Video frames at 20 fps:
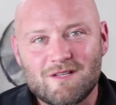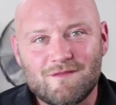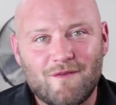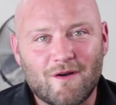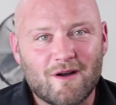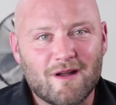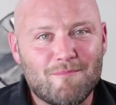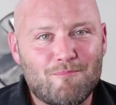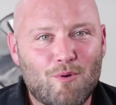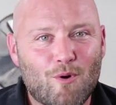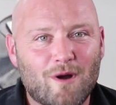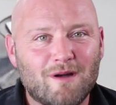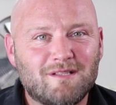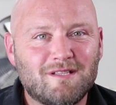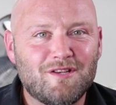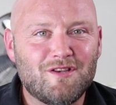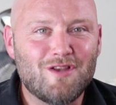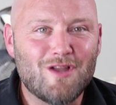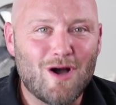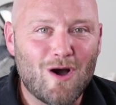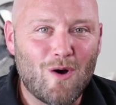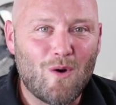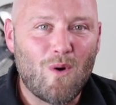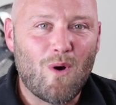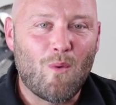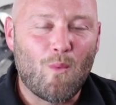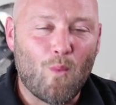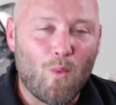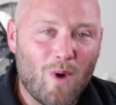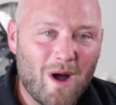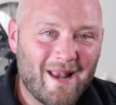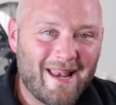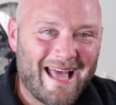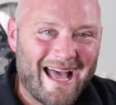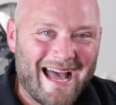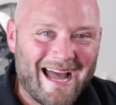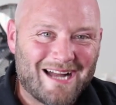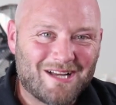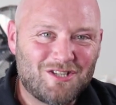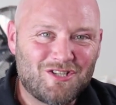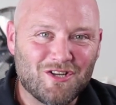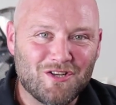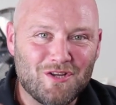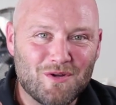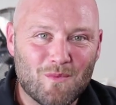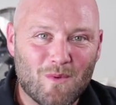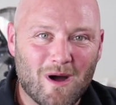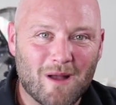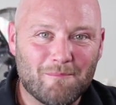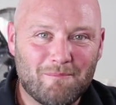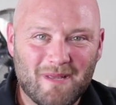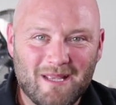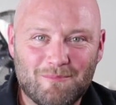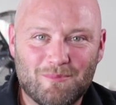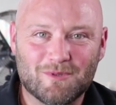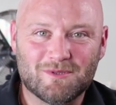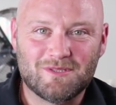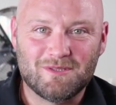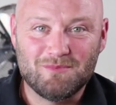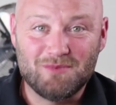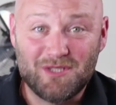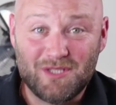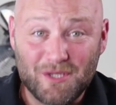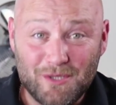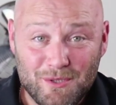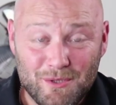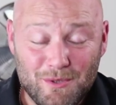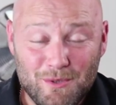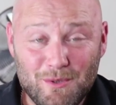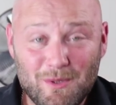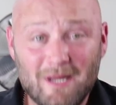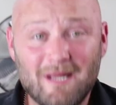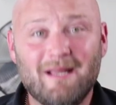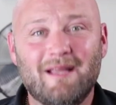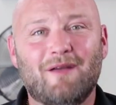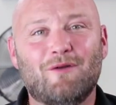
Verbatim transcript: it's very important to know what action you want people to do